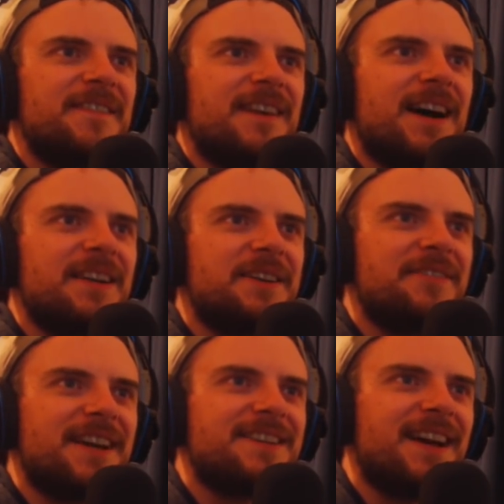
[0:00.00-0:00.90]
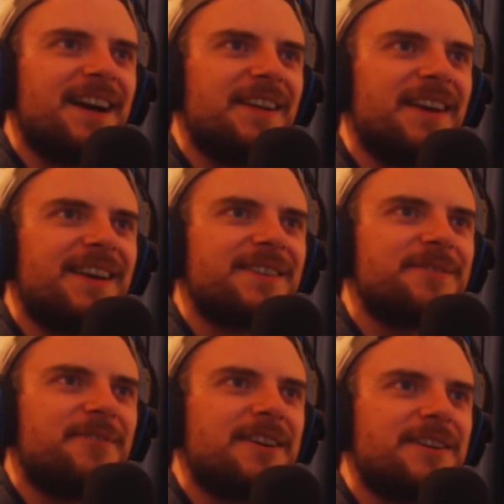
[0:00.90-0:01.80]
I live next to LA and it's
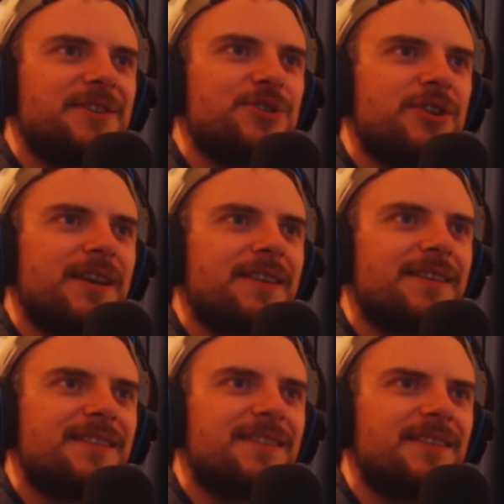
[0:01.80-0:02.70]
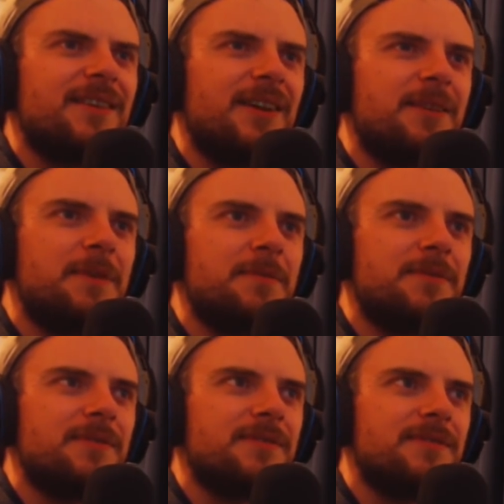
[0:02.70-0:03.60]
fucking shit. Now, a lot of
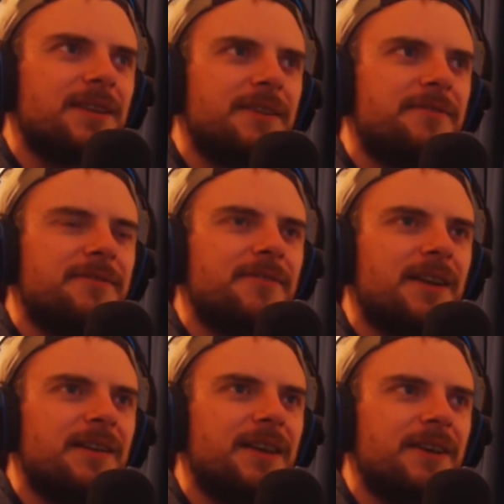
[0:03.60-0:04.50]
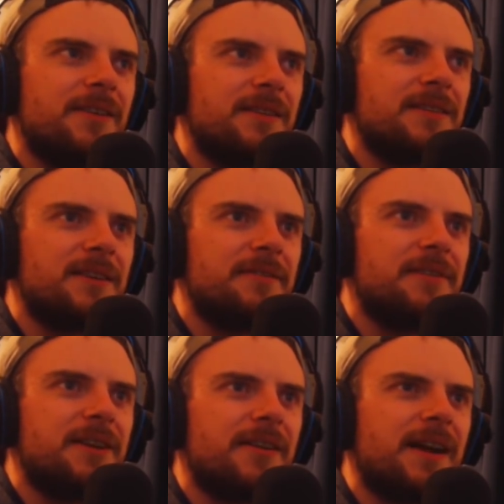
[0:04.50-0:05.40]
people live
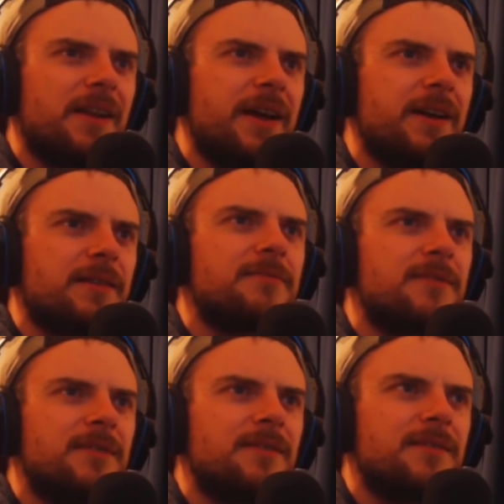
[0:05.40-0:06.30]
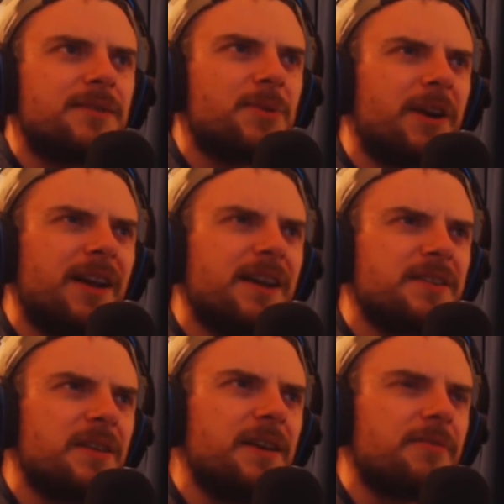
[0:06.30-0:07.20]
near LA. So where do you
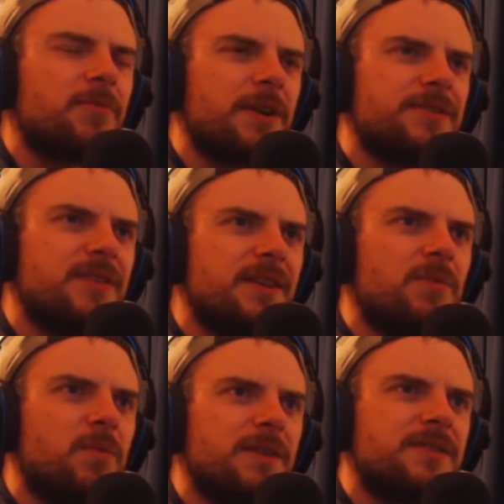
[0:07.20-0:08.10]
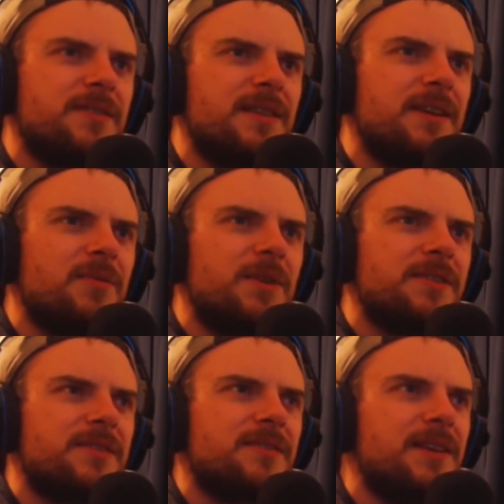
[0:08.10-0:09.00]
guys live? What's
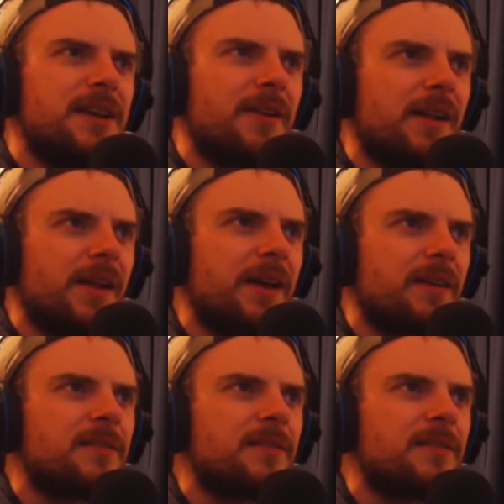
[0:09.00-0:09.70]
near LA?